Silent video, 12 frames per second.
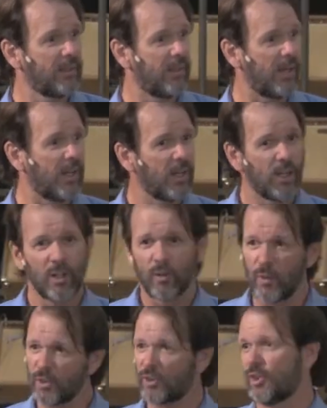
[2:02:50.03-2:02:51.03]
Huh?
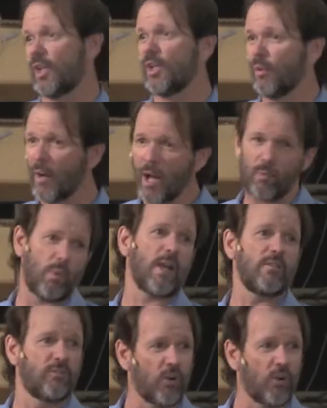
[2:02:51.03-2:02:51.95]
Quit sitting around waiting